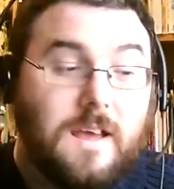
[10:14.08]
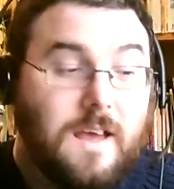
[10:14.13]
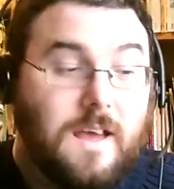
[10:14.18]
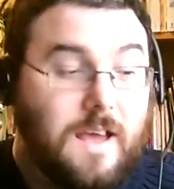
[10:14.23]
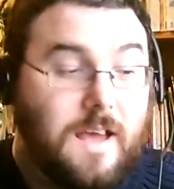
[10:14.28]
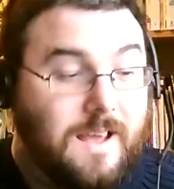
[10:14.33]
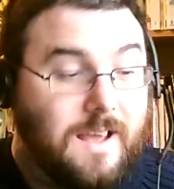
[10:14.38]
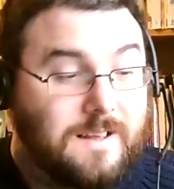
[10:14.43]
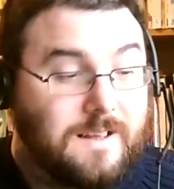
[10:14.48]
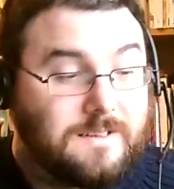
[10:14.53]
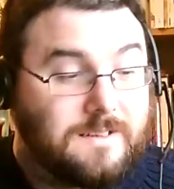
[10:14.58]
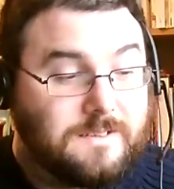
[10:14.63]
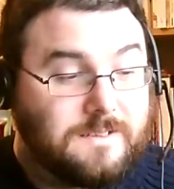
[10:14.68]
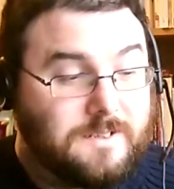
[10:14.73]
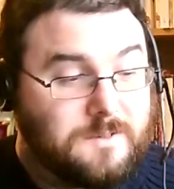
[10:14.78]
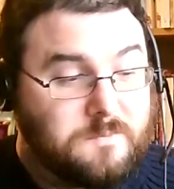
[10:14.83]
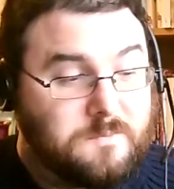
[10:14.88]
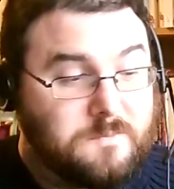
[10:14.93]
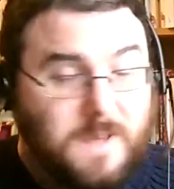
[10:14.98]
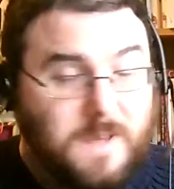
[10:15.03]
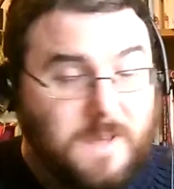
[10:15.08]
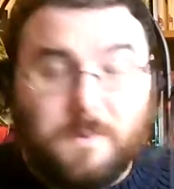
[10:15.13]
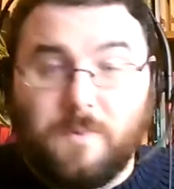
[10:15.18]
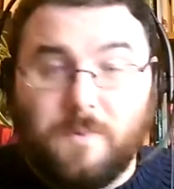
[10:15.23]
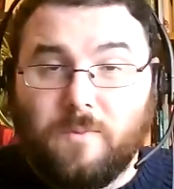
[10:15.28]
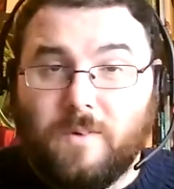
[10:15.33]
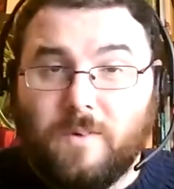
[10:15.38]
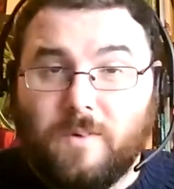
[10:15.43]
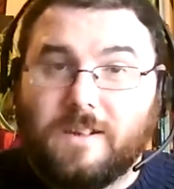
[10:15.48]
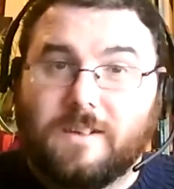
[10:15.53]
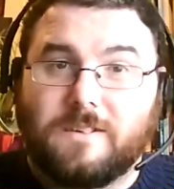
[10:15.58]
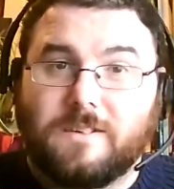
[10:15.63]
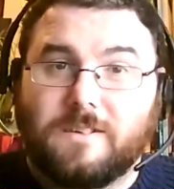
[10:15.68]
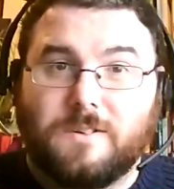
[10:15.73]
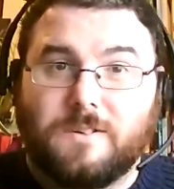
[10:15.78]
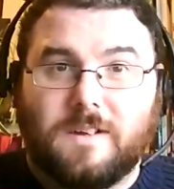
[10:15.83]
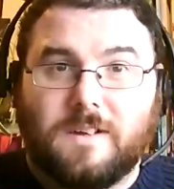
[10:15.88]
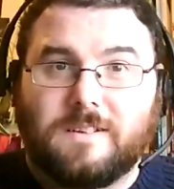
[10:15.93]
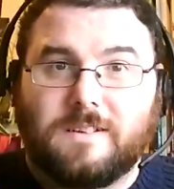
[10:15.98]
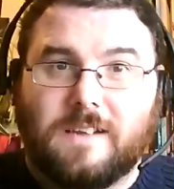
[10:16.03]
And maybe we can
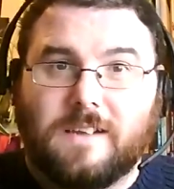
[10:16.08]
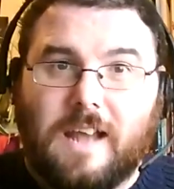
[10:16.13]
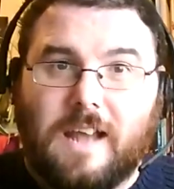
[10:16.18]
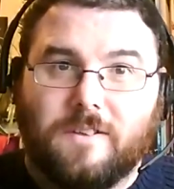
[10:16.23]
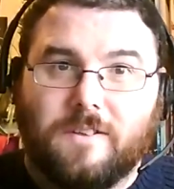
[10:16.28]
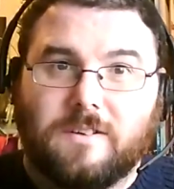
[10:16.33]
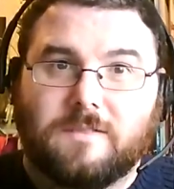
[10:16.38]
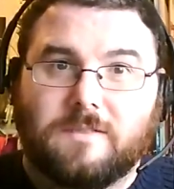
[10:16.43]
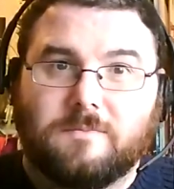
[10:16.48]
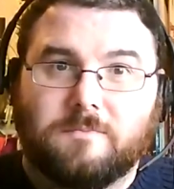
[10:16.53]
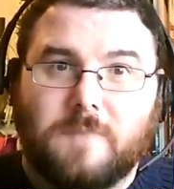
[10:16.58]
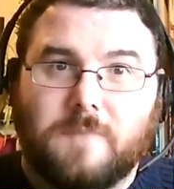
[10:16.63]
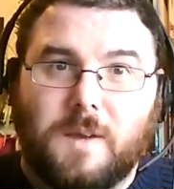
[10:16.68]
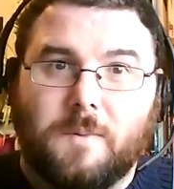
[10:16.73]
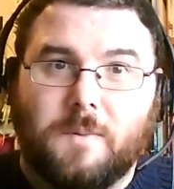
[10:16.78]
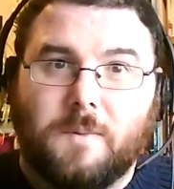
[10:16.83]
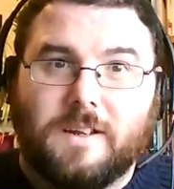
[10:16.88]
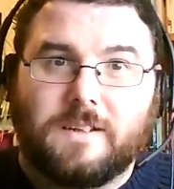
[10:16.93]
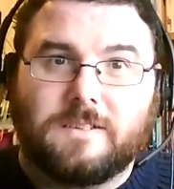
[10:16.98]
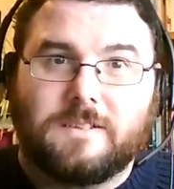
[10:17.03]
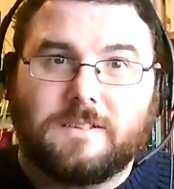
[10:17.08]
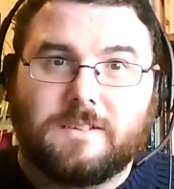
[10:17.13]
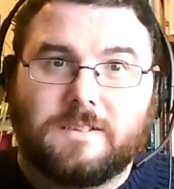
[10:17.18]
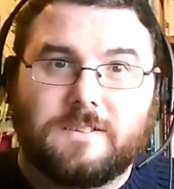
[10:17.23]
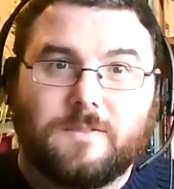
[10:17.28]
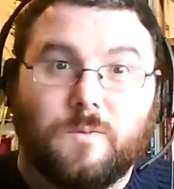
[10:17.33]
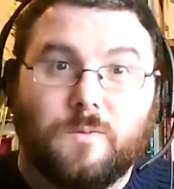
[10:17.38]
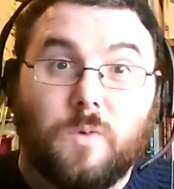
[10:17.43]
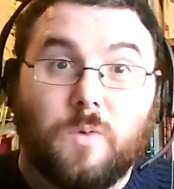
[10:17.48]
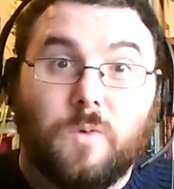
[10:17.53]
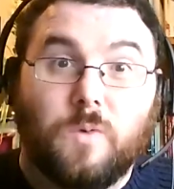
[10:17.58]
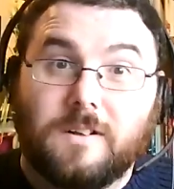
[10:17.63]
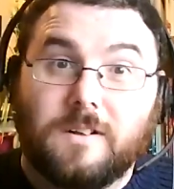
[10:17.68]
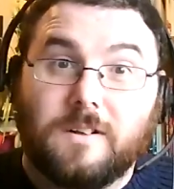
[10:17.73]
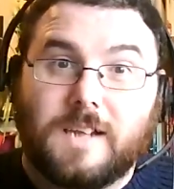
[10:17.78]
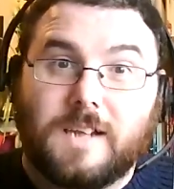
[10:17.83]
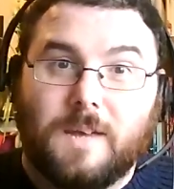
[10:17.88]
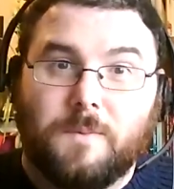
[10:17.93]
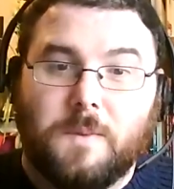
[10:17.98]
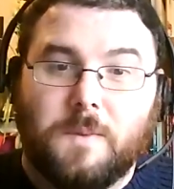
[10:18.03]
do that together. Maybe this
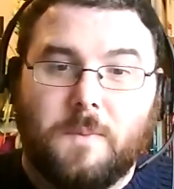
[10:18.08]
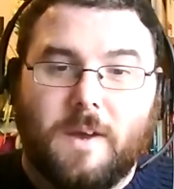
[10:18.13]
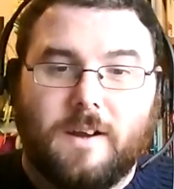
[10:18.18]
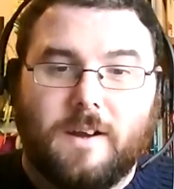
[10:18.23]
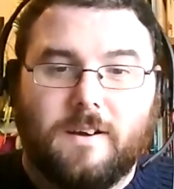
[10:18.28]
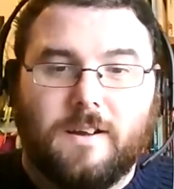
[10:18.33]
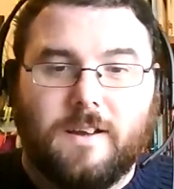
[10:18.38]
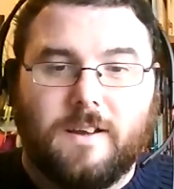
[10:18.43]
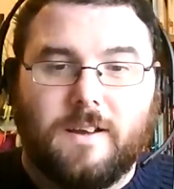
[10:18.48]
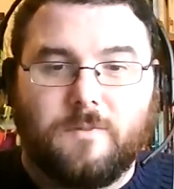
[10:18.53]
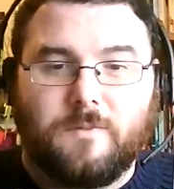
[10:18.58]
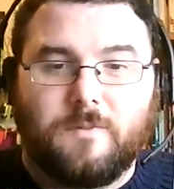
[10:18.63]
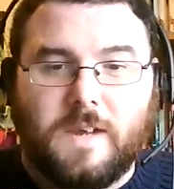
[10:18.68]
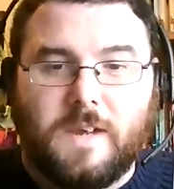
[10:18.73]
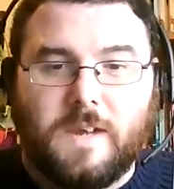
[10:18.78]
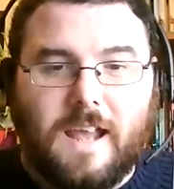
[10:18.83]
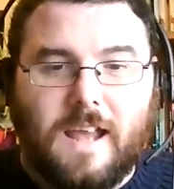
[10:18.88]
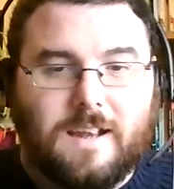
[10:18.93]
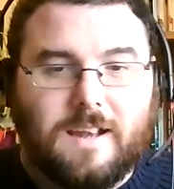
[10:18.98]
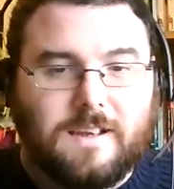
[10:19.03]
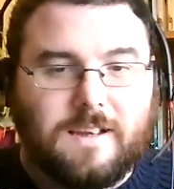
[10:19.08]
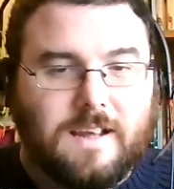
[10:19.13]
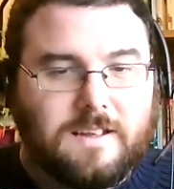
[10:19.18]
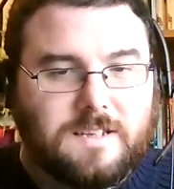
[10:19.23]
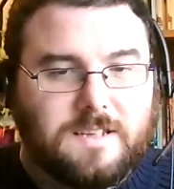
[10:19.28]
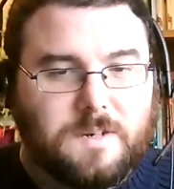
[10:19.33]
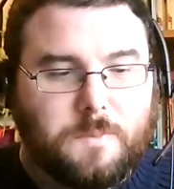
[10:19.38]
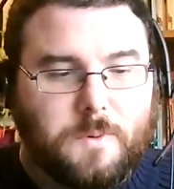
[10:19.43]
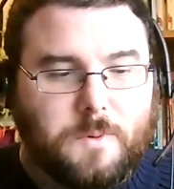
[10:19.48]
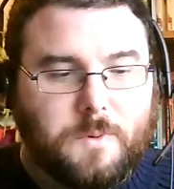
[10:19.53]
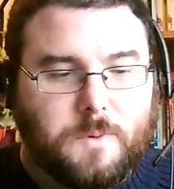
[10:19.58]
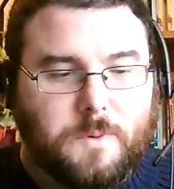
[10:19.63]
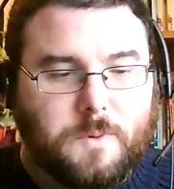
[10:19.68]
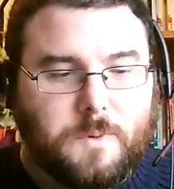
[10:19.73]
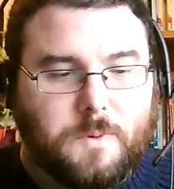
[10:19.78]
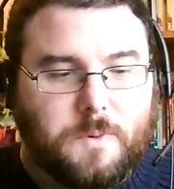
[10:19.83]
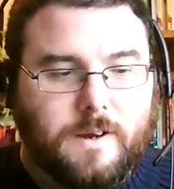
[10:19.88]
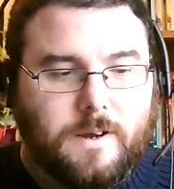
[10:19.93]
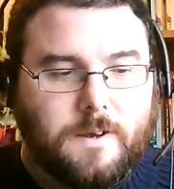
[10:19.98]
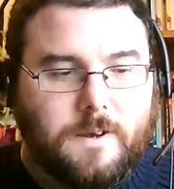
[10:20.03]
world can be better if we can get to the point
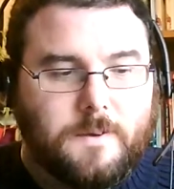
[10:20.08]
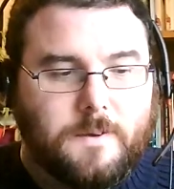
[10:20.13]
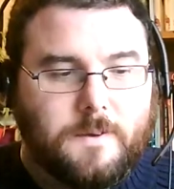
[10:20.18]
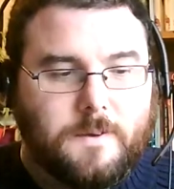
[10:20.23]
where